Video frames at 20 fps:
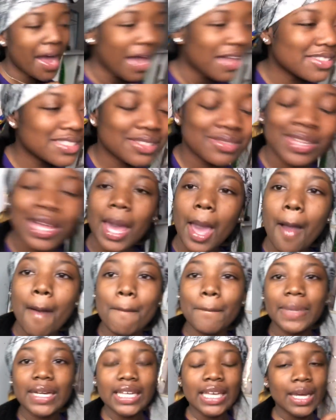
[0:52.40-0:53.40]
I'm just
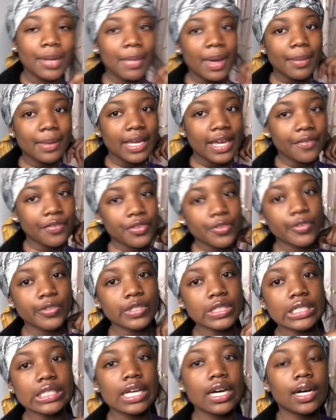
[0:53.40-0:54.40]
playing. But yeah, baby, if you
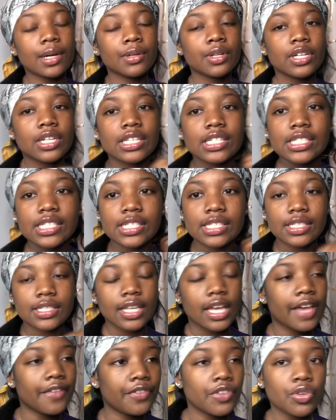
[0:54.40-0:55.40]
knew this,
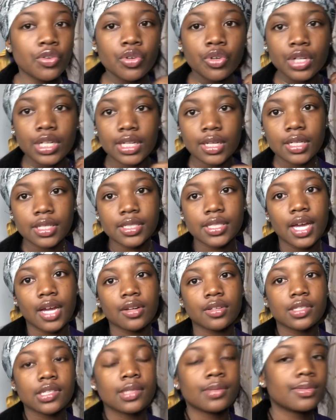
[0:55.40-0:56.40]
if you knew this
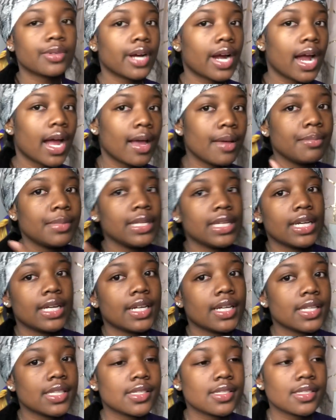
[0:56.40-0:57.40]
channel, subscribe
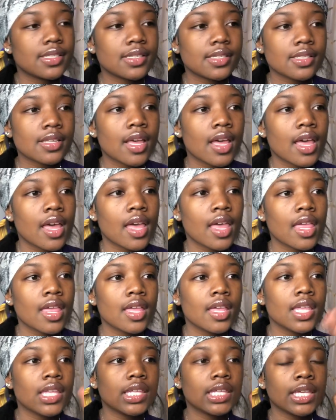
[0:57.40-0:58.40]
because
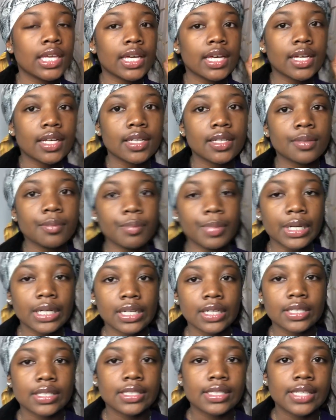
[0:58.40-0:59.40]
yeah
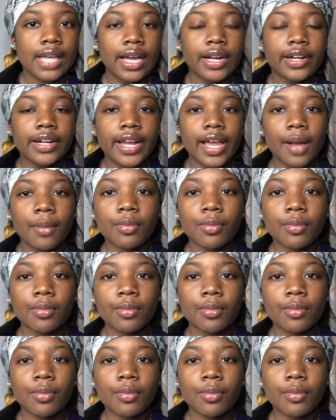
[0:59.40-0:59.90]
but saturday